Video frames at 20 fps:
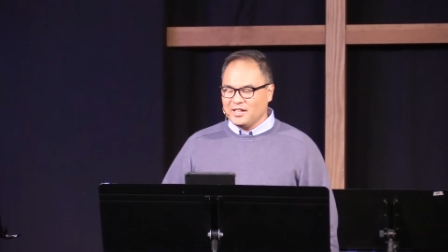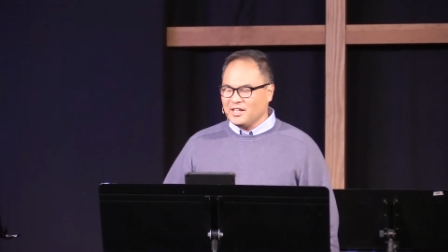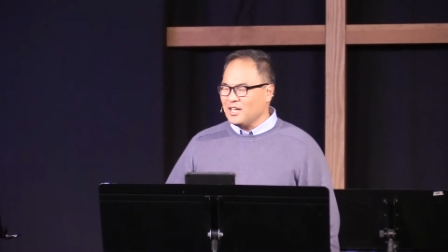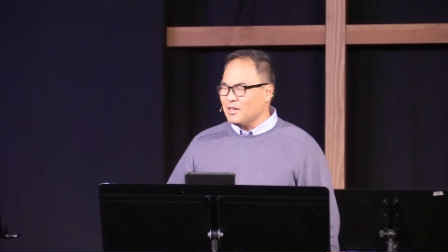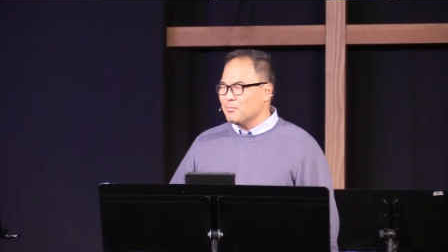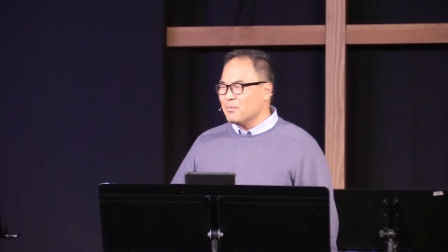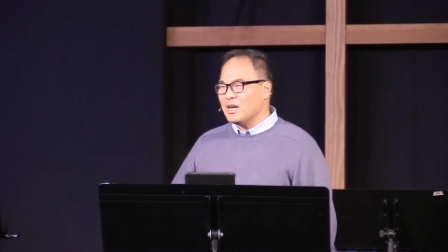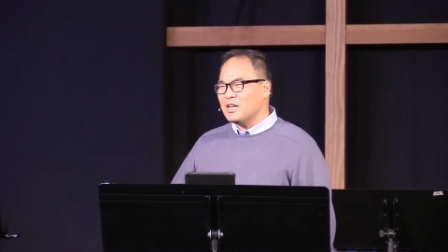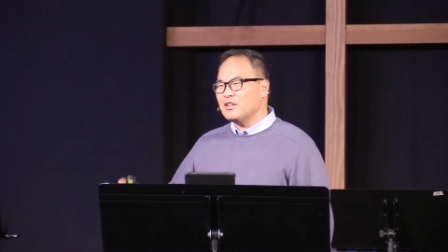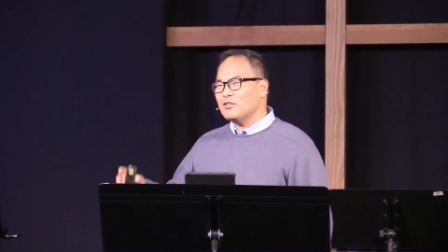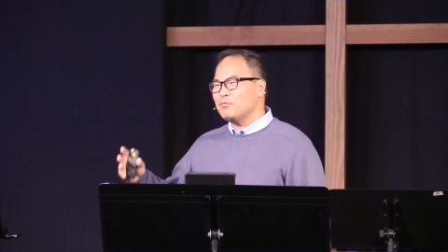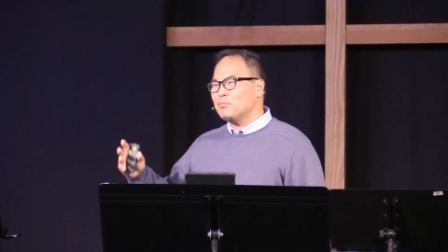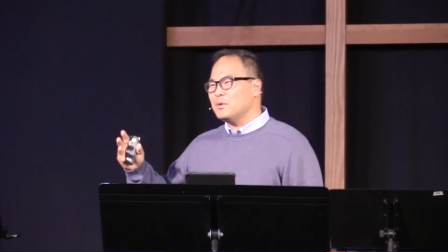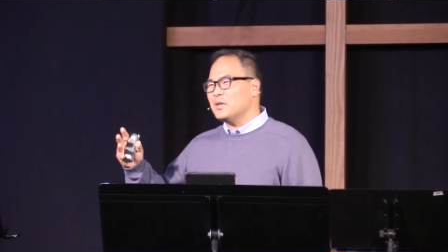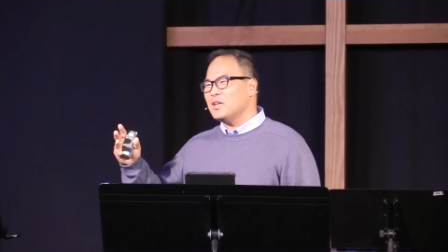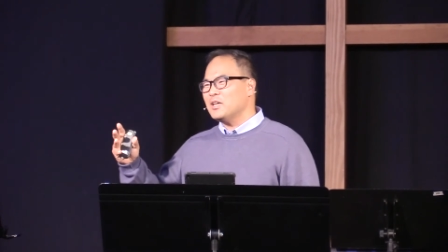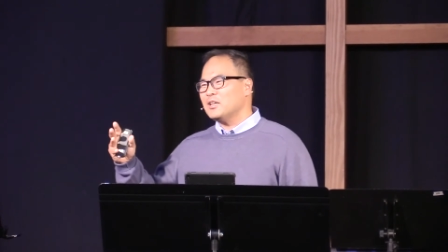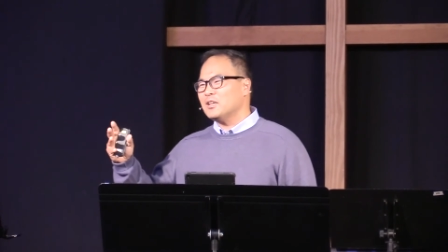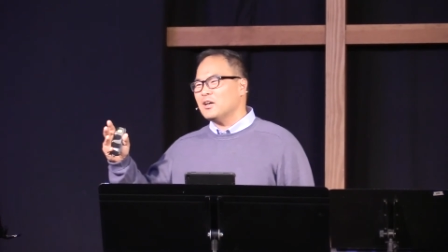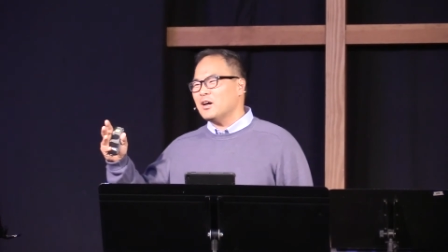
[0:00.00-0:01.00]
It might have
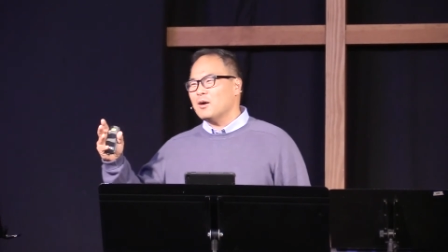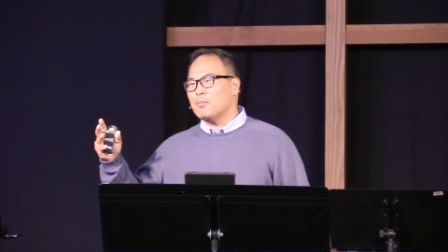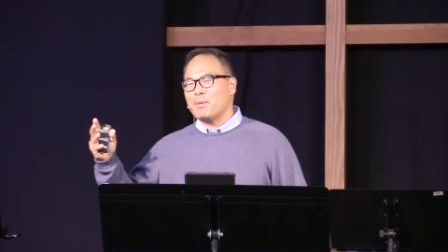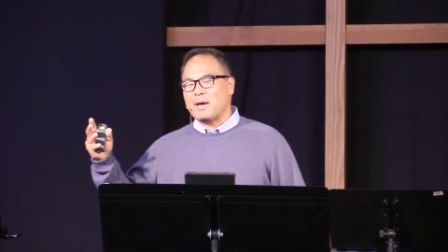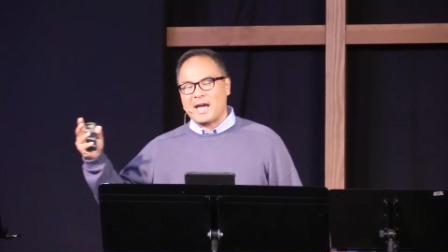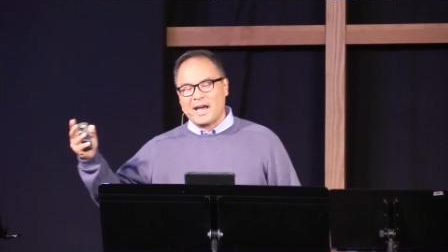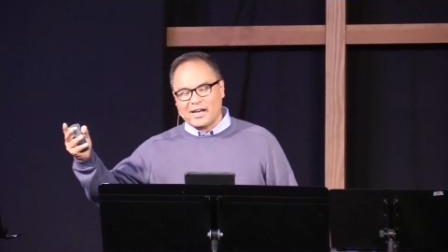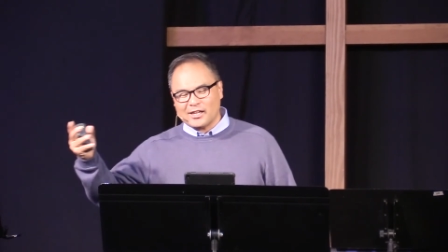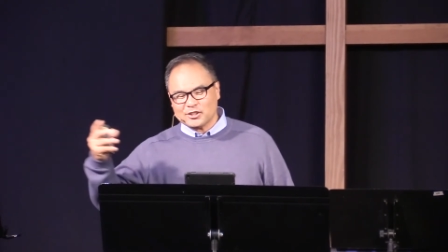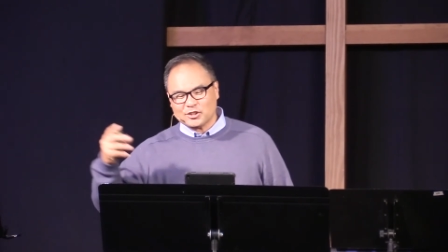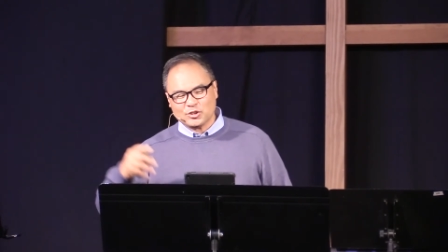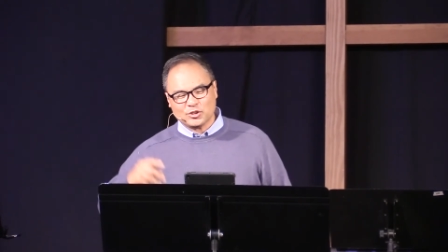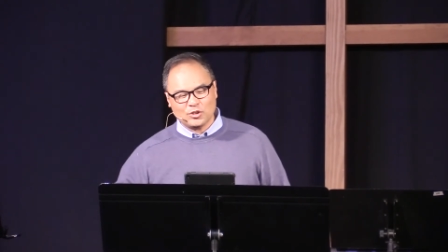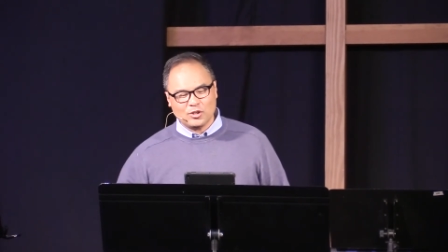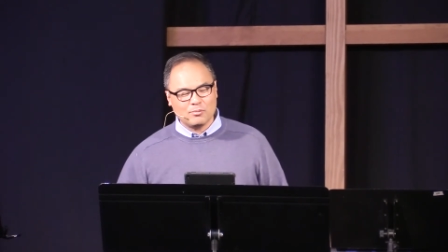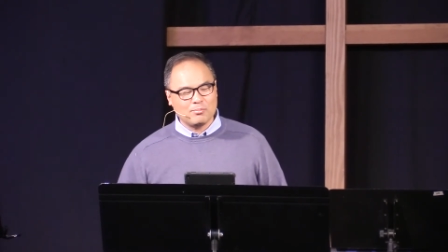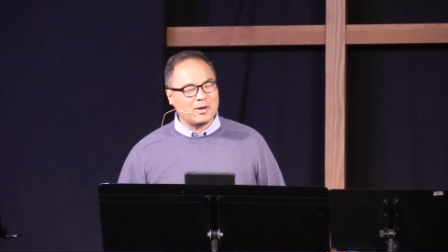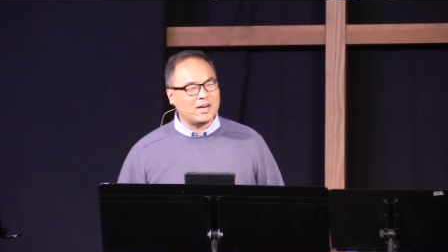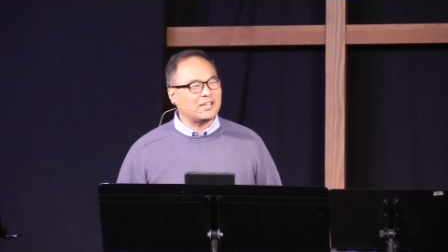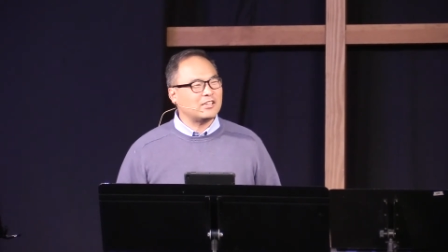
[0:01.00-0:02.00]
been a pastor,
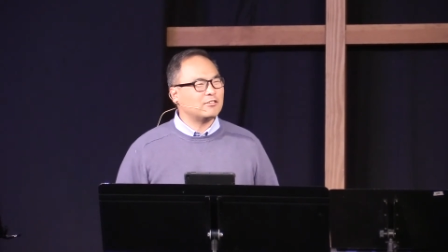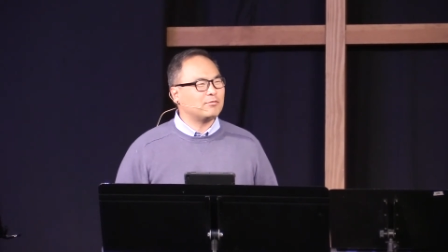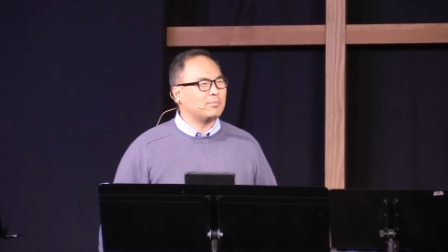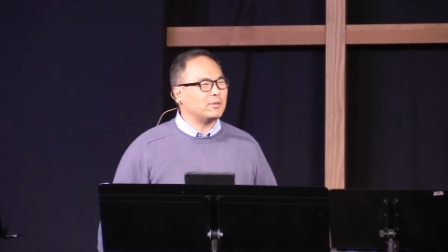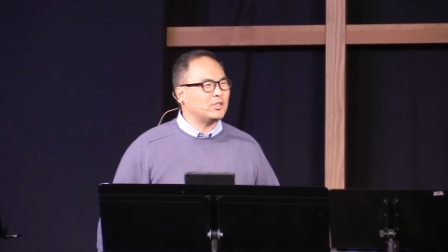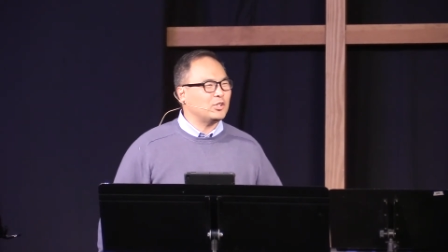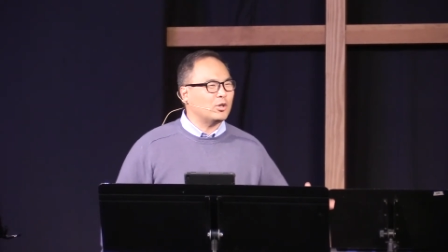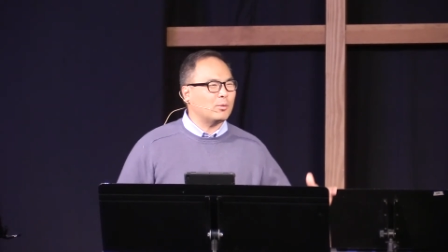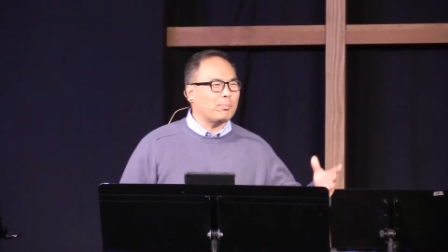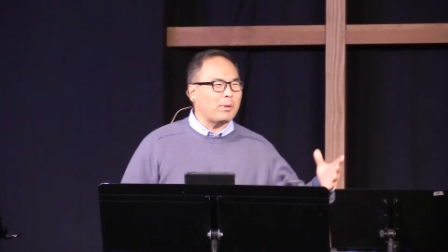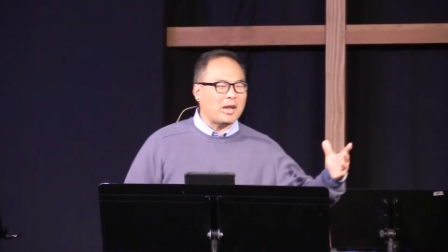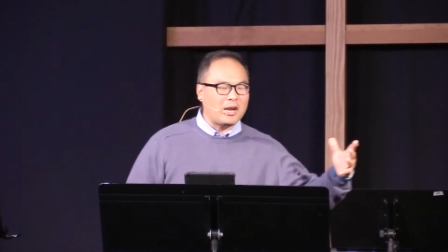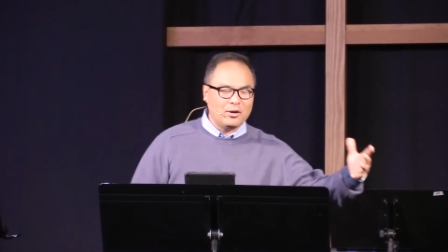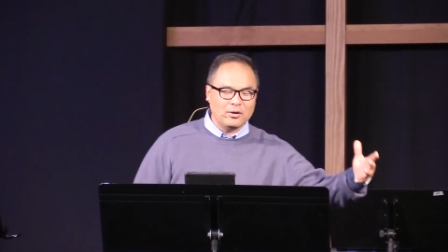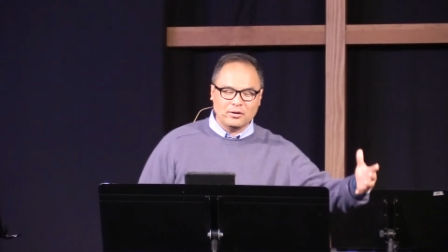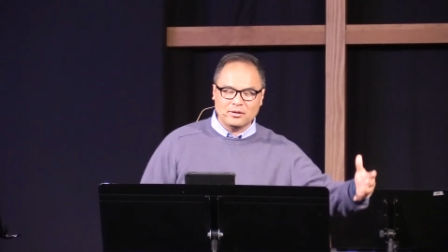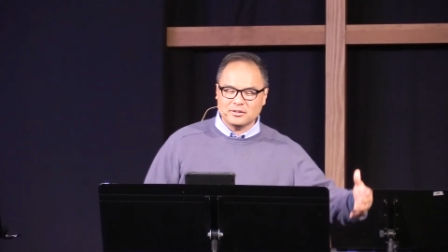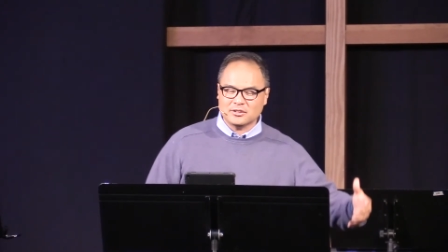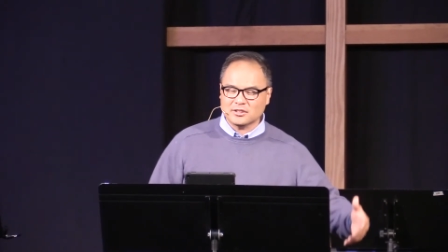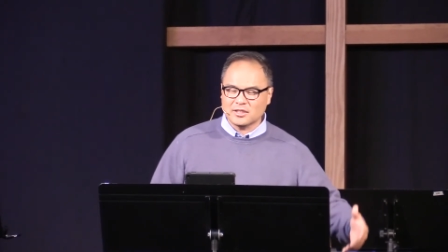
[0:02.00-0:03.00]
it might have been your
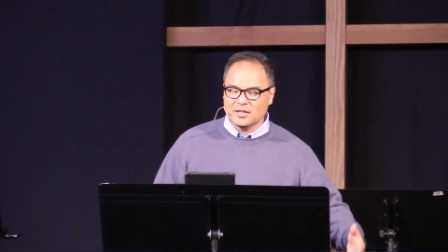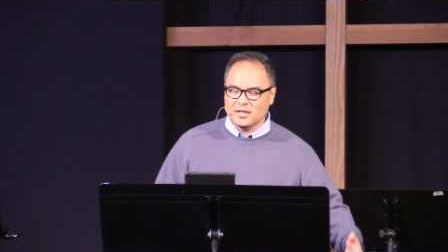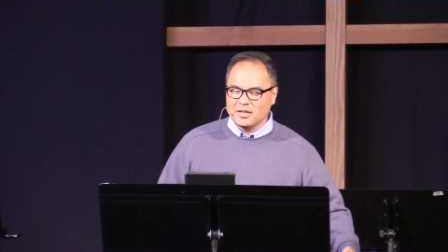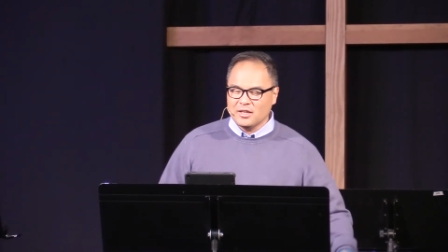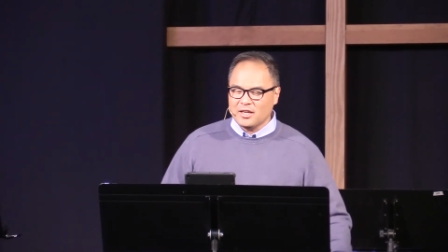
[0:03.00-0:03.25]
parents,